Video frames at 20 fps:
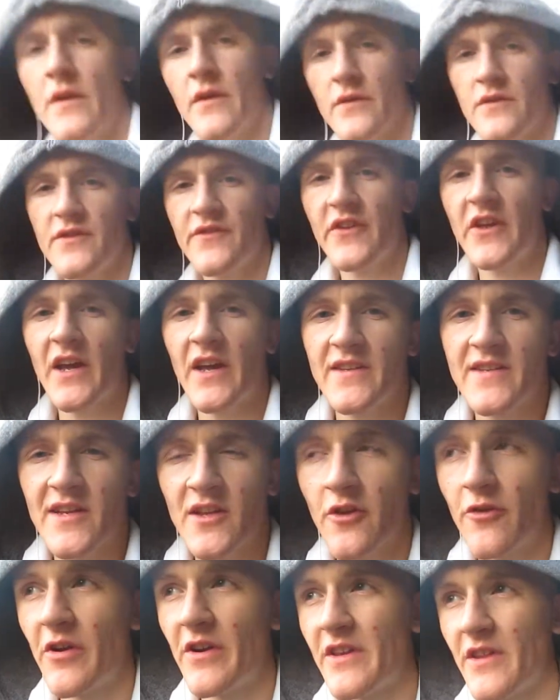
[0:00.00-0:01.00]
So if you can't tell
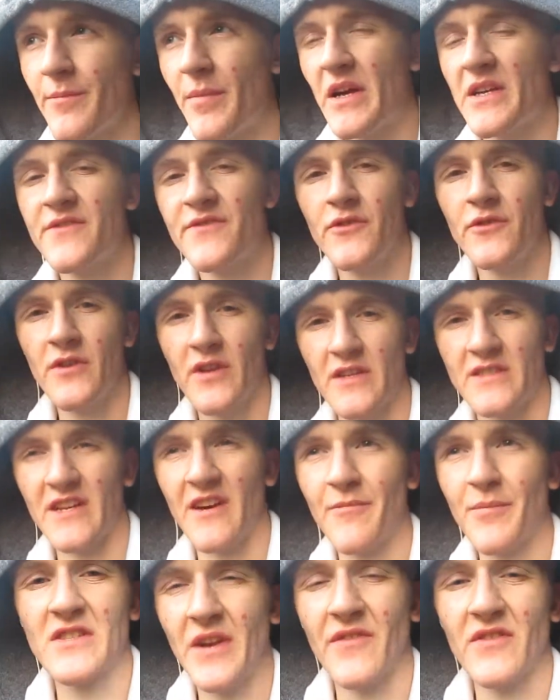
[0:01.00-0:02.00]
already, the past few days I've
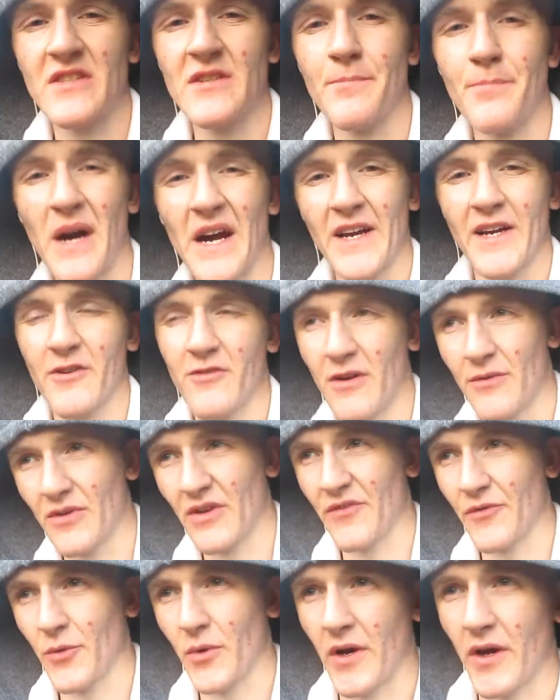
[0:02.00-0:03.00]
been having to bike around
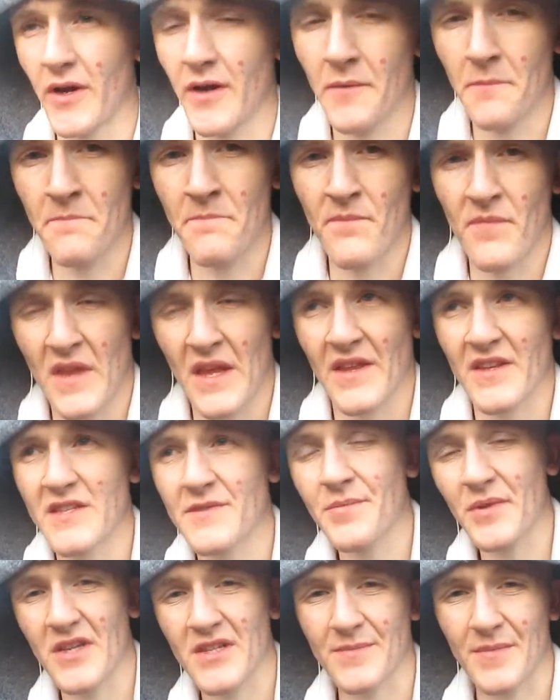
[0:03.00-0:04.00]
everywhere. This is
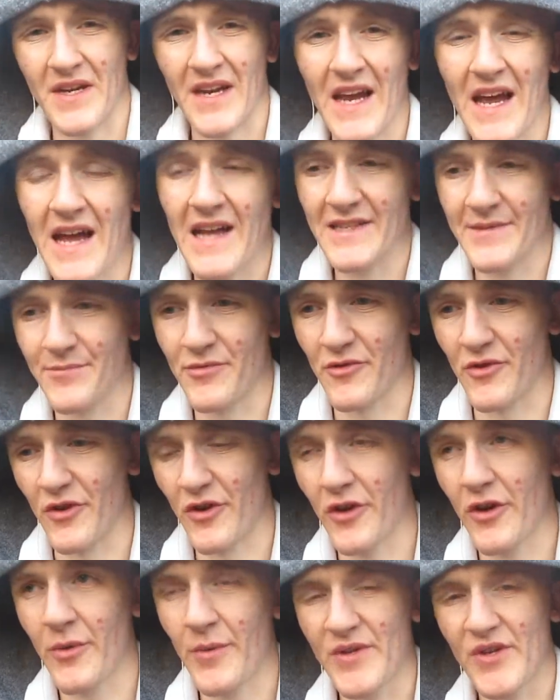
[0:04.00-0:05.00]
because my car's
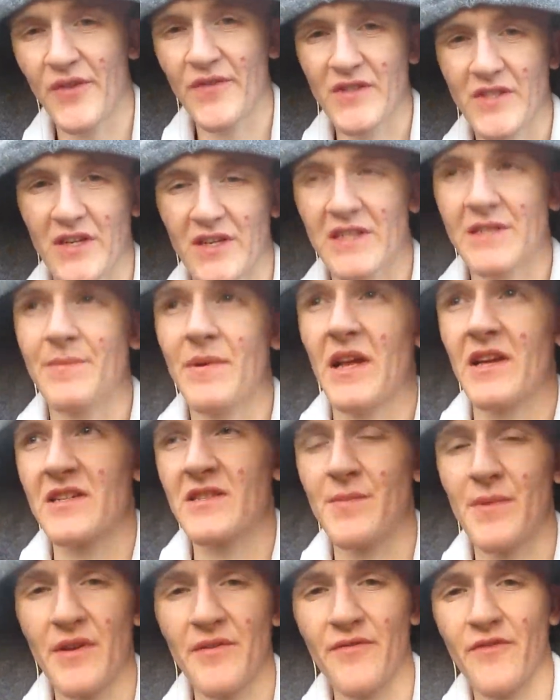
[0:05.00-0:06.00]
broke, which obviously I'll
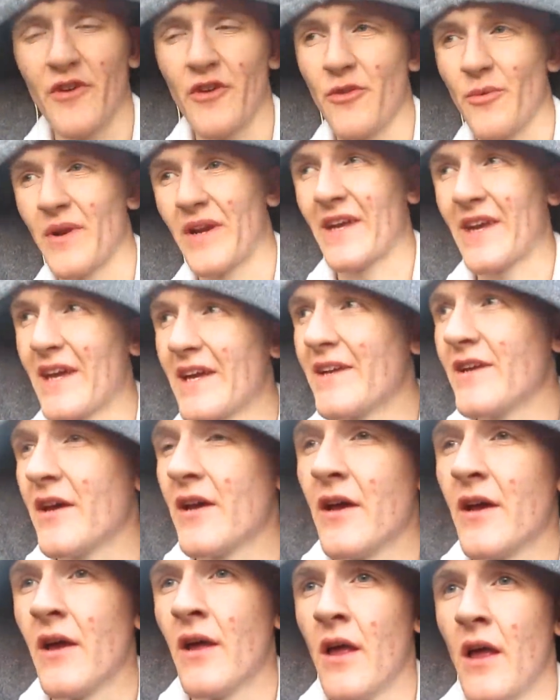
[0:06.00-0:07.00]
explain further when I get in.
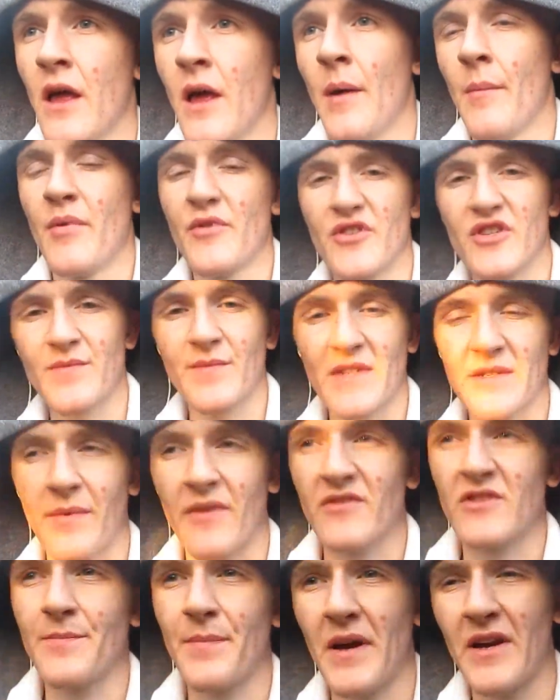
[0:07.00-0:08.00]
This just means I'm
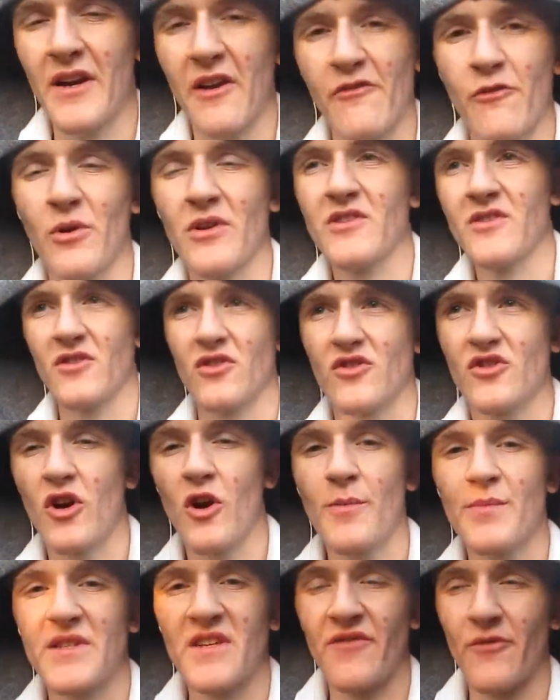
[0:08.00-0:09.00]
having to bike everywhere, to the
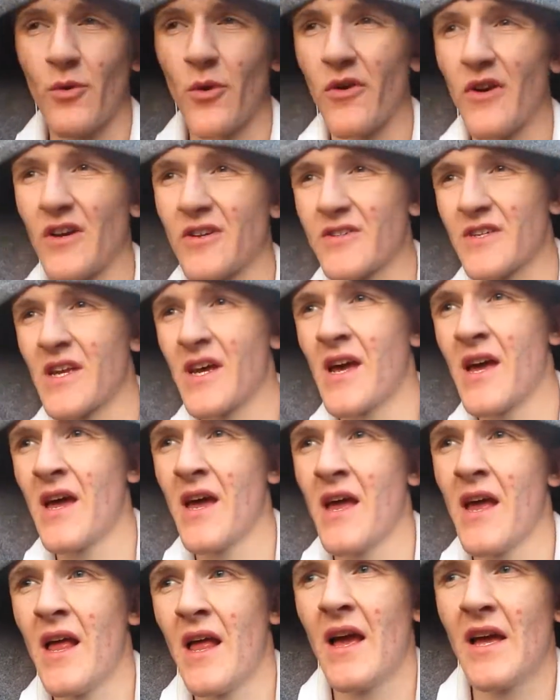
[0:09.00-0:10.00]
shops and everywhere else.
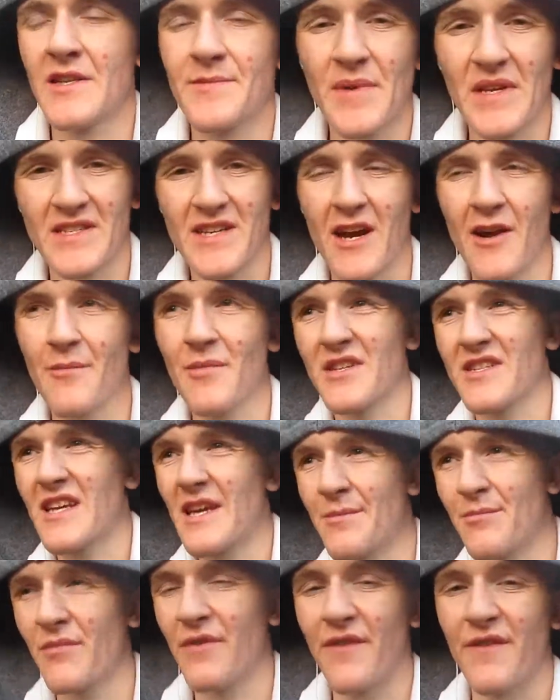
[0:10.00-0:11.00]
It's a bit tiring, but it's
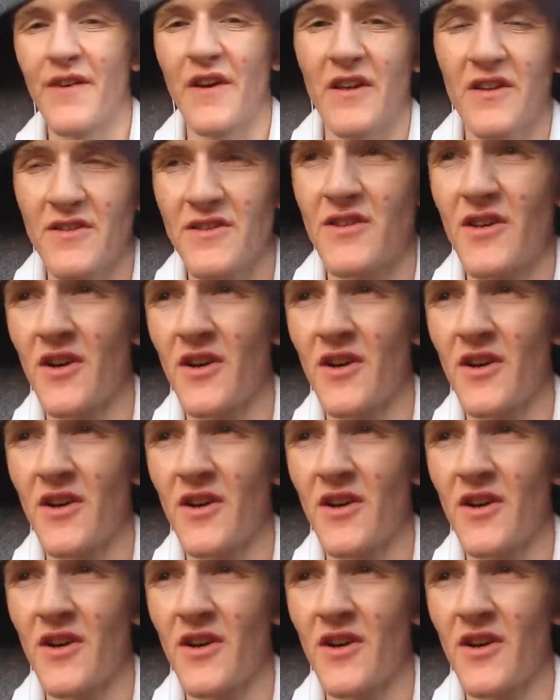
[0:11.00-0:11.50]
keeping me fit, so